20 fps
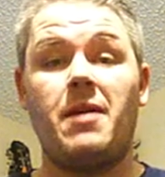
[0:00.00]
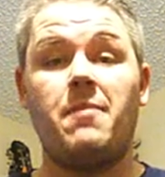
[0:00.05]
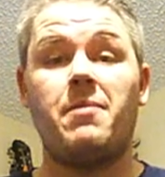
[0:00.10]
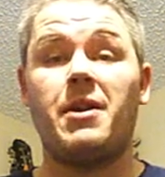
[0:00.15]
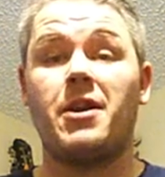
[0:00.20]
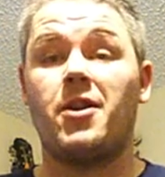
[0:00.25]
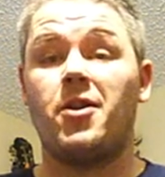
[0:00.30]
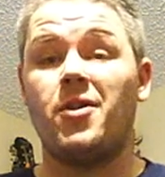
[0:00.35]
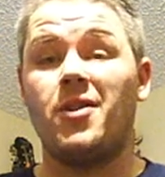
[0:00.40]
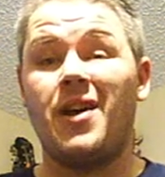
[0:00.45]
of
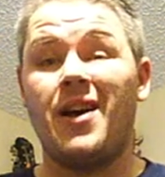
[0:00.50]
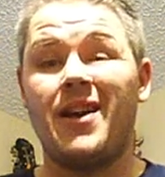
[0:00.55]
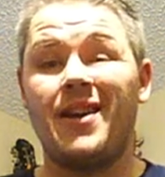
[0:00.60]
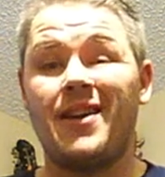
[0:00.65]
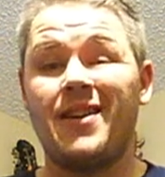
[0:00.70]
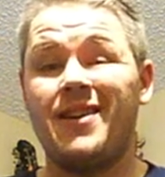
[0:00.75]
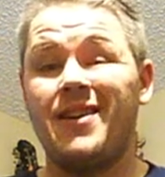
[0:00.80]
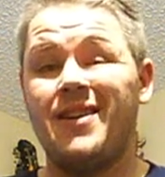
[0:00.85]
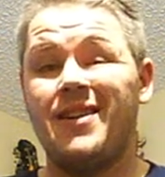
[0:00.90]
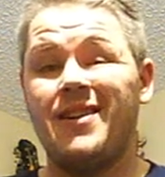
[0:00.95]
pick you like.
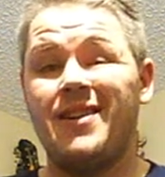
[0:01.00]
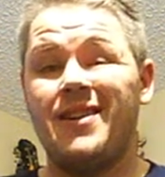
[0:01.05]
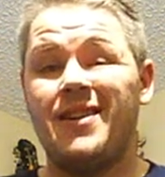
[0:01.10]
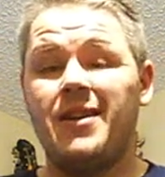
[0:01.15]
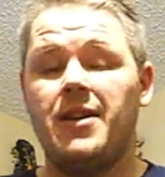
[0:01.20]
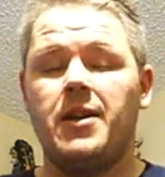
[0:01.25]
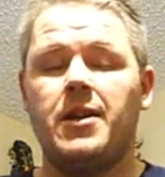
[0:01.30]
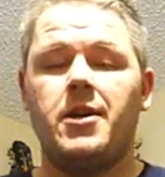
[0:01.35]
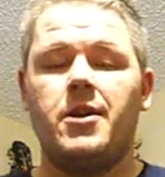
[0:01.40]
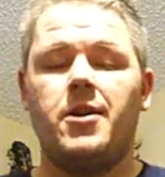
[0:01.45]

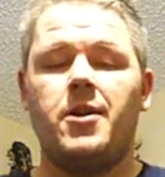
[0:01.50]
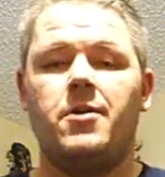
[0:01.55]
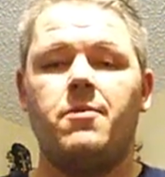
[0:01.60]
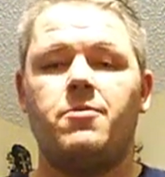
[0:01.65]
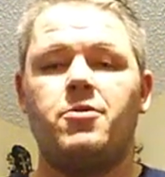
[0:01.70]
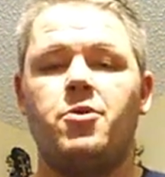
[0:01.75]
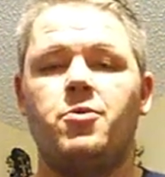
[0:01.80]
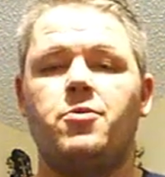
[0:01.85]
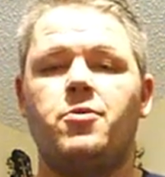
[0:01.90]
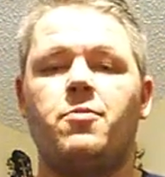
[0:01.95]

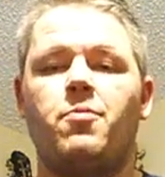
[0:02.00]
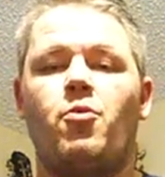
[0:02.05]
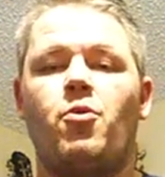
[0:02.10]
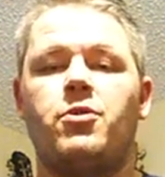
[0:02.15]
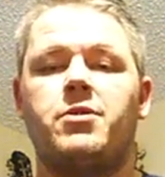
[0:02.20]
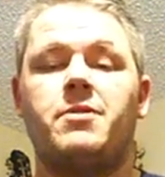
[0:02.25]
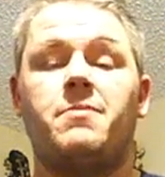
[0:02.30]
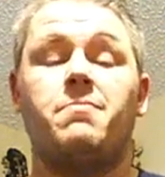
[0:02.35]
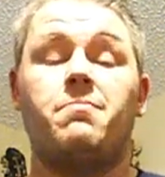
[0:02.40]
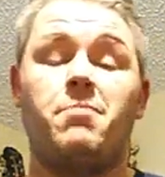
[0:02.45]
Choose your
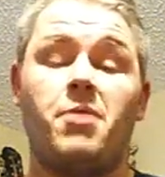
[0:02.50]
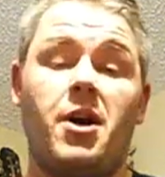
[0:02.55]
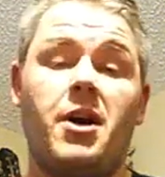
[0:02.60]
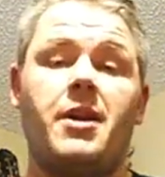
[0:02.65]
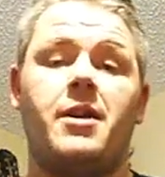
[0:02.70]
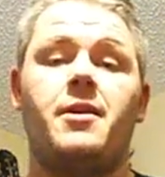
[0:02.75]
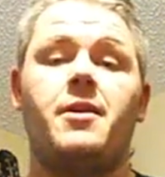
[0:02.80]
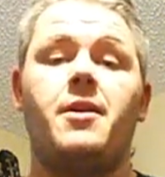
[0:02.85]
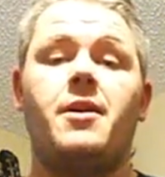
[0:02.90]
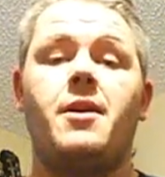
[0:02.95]
poison.
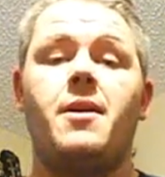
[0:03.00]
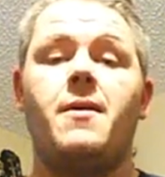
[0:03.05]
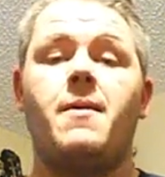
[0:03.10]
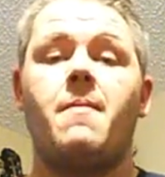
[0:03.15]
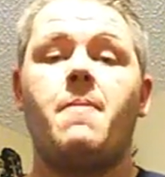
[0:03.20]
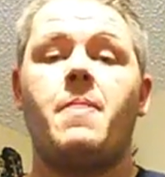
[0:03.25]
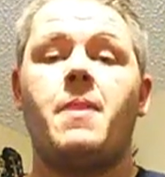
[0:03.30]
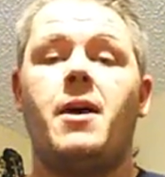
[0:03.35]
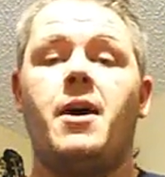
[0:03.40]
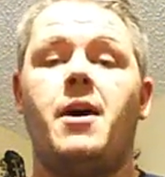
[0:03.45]
But
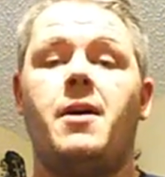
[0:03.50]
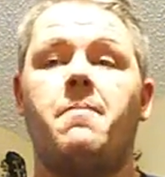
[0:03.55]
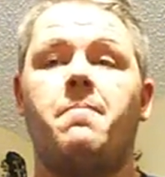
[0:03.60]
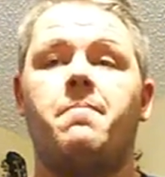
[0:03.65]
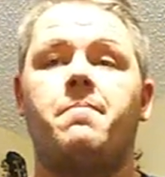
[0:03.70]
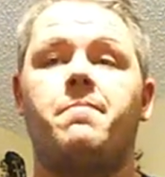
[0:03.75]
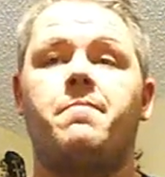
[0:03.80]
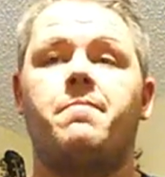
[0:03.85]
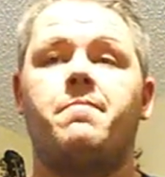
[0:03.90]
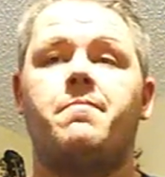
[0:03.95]

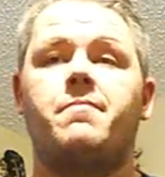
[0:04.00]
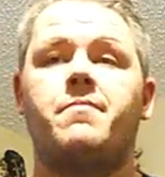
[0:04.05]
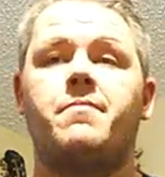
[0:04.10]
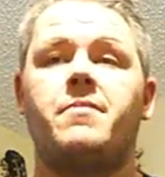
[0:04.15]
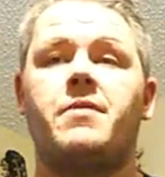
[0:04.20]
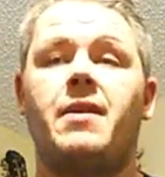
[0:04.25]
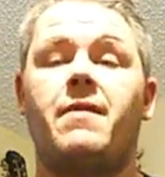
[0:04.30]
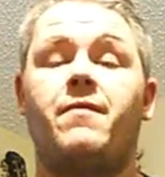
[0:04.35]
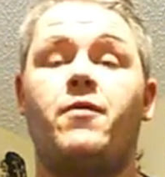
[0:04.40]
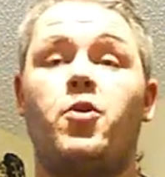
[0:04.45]

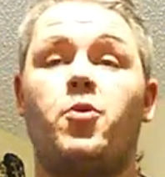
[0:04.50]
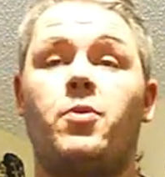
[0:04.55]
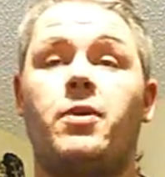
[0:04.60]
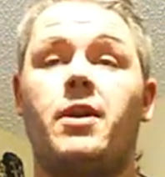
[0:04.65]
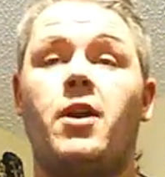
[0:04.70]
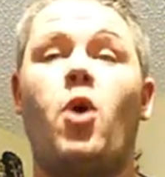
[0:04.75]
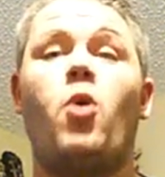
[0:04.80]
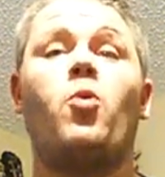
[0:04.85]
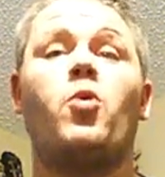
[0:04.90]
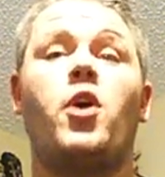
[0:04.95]
if you can
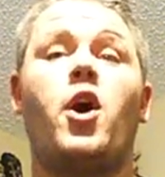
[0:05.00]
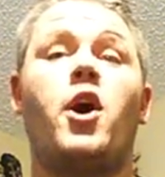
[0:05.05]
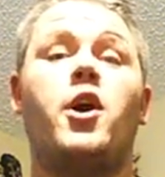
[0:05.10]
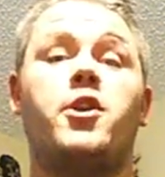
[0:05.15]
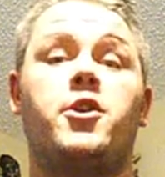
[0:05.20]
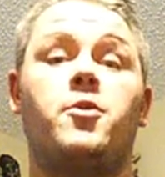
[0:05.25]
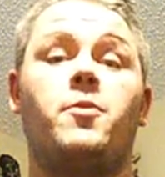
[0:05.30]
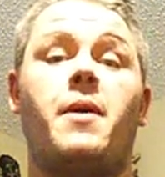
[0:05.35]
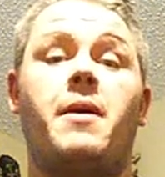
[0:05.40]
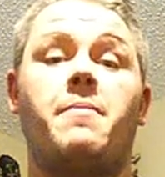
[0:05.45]
hold on
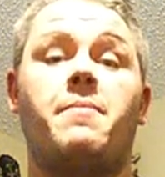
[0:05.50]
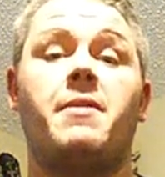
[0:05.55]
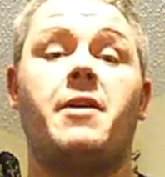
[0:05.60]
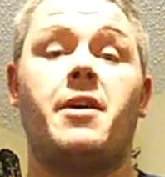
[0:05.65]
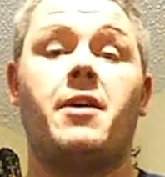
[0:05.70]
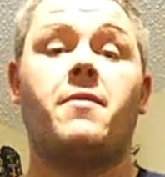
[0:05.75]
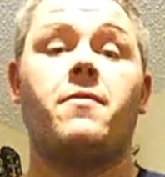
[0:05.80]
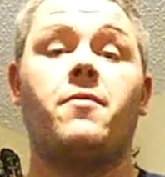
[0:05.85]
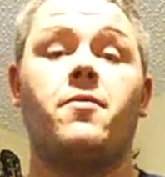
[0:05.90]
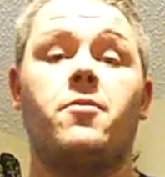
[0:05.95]
to a
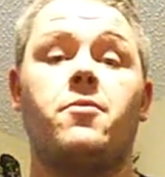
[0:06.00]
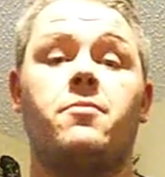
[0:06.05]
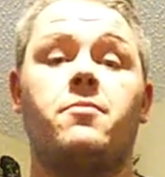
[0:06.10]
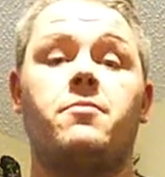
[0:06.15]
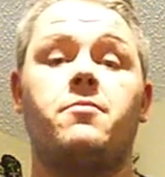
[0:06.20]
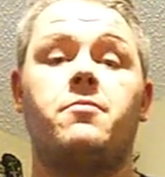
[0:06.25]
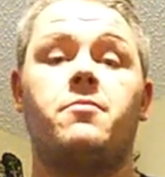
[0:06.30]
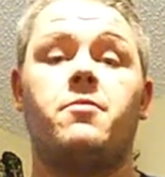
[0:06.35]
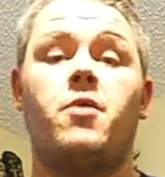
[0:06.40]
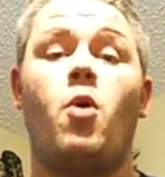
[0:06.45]
pick for
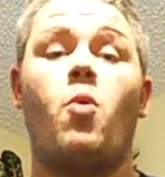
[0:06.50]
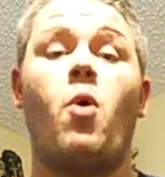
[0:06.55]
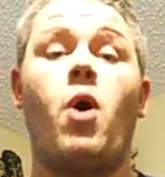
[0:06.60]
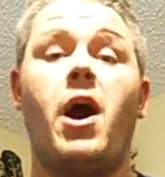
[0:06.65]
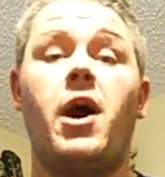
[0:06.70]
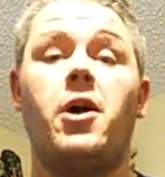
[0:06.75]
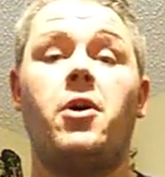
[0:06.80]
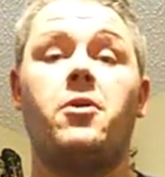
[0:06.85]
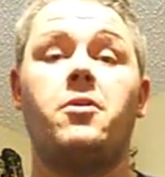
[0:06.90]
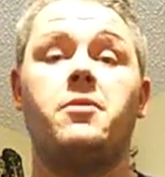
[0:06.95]
a
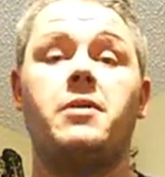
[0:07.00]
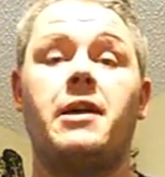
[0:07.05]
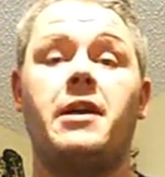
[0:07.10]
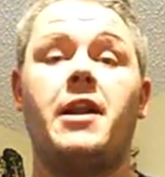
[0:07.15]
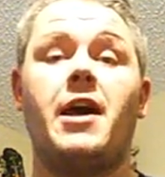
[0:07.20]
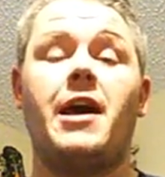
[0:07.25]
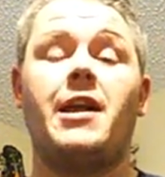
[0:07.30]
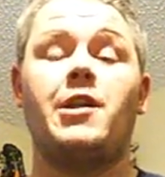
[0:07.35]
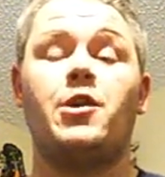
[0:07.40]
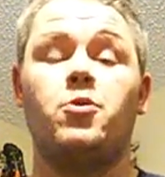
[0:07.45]
while and
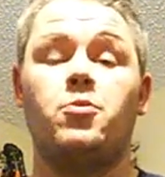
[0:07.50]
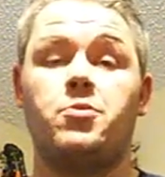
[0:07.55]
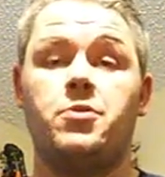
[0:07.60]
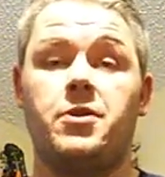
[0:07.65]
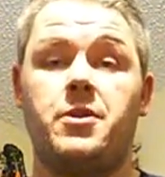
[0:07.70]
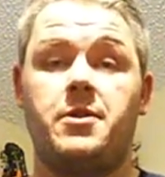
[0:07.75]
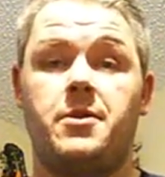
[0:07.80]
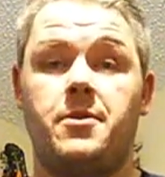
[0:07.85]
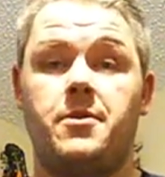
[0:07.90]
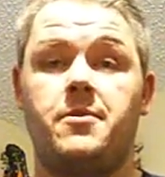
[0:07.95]
not lose
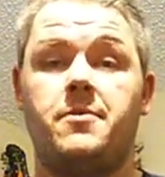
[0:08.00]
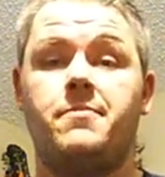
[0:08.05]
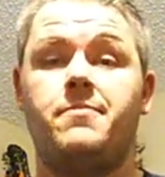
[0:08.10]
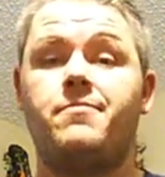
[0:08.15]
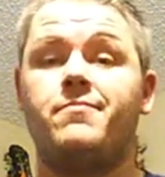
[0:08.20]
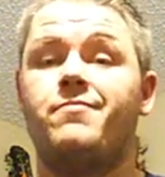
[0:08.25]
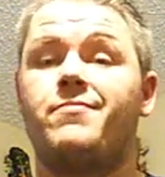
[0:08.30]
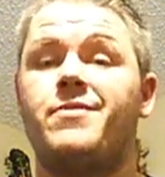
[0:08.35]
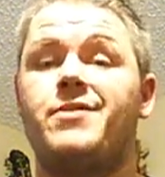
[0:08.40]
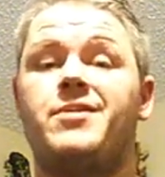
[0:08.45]
it,
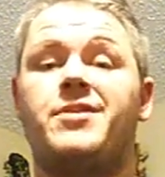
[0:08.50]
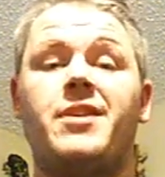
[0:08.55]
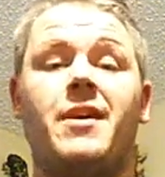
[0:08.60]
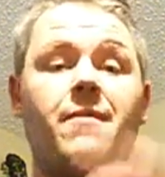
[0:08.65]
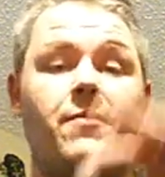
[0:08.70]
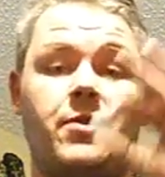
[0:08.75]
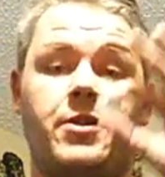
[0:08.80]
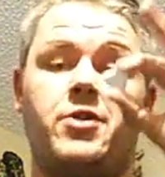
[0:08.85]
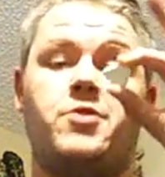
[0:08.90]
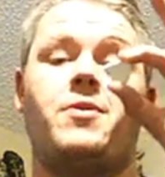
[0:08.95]

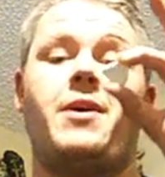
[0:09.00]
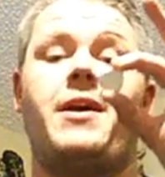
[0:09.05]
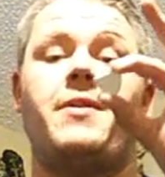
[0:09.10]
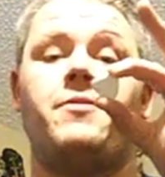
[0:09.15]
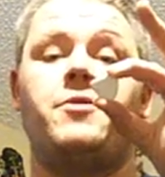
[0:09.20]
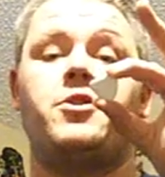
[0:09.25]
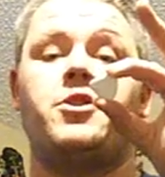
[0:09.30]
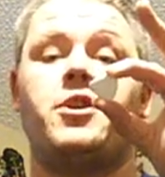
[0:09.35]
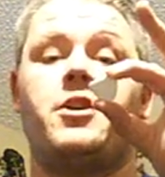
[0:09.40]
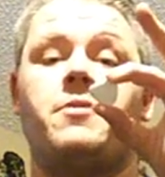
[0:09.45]
definitely try out
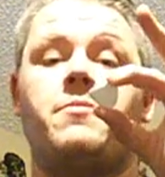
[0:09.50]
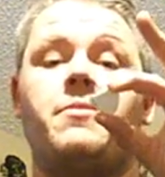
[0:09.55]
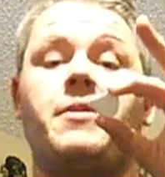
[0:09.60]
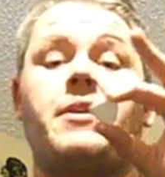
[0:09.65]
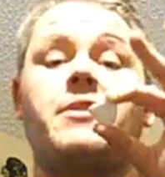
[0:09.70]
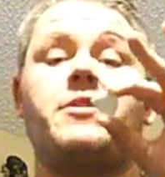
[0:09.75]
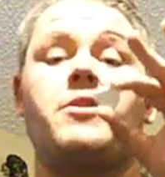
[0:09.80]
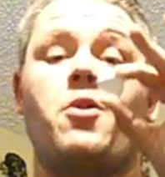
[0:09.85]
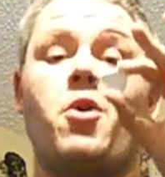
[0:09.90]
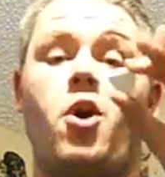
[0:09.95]
the
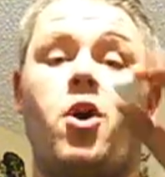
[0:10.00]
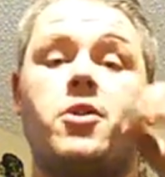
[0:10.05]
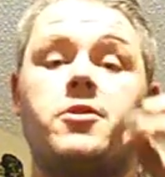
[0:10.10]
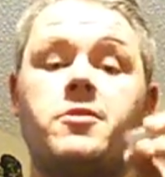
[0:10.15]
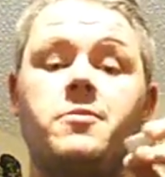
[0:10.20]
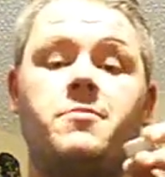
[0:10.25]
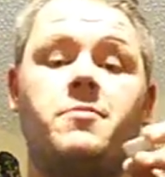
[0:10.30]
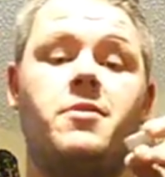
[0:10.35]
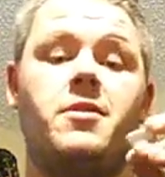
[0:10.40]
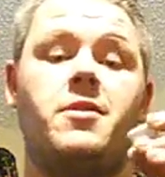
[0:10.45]
Chickenpicks. They're
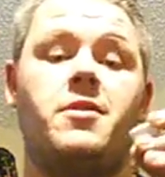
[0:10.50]
awesome.